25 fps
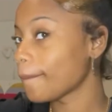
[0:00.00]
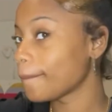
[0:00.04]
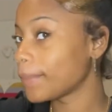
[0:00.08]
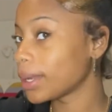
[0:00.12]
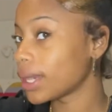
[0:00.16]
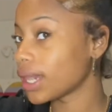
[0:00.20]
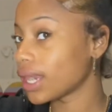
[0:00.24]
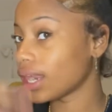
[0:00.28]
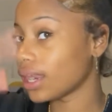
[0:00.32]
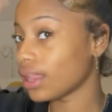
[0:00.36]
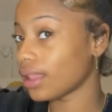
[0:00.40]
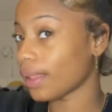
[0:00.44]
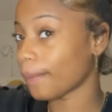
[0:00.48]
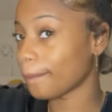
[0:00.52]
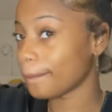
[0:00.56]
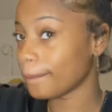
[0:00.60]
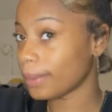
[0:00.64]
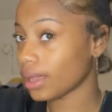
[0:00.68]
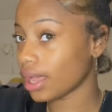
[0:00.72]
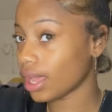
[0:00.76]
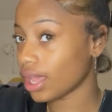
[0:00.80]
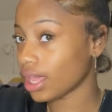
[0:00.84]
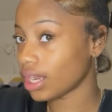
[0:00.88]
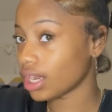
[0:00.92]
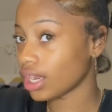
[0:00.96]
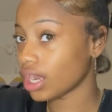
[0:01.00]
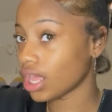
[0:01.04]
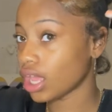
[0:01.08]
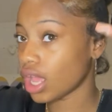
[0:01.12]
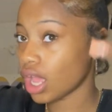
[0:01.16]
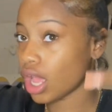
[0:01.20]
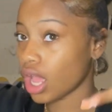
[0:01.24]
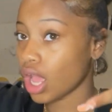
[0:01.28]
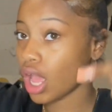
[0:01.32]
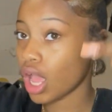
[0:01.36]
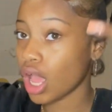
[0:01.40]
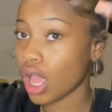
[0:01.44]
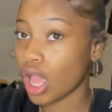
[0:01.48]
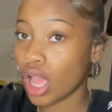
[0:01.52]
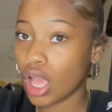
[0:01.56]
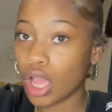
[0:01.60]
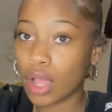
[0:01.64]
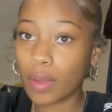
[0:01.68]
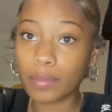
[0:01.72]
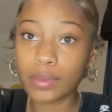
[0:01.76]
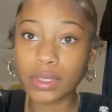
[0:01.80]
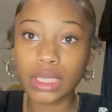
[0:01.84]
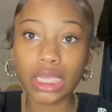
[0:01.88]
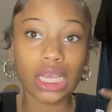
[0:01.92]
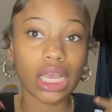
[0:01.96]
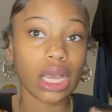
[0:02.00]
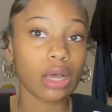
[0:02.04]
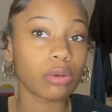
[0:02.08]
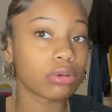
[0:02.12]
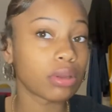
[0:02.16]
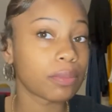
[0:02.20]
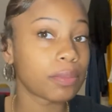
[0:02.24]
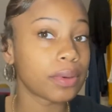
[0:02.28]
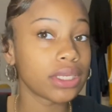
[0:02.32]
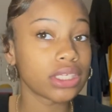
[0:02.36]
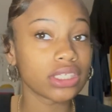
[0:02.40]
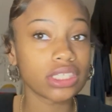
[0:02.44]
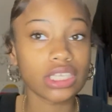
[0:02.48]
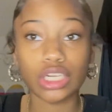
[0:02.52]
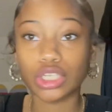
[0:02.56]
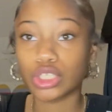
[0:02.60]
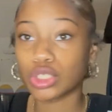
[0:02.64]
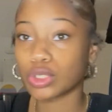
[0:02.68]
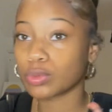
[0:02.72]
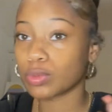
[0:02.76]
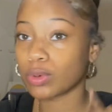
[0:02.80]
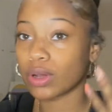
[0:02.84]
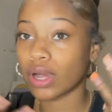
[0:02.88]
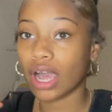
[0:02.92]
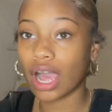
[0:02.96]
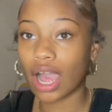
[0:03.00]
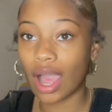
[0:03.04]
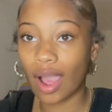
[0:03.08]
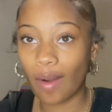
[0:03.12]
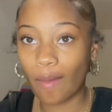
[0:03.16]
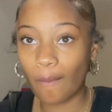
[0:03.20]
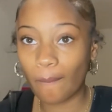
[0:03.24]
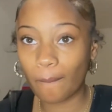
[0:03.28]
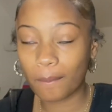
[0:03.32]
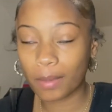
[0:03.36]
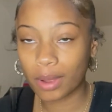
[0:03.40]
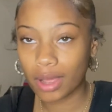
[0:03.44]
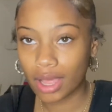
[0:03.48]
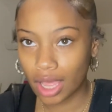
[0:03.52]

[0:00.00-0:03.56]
put it in a bun, take out the piece that you want out,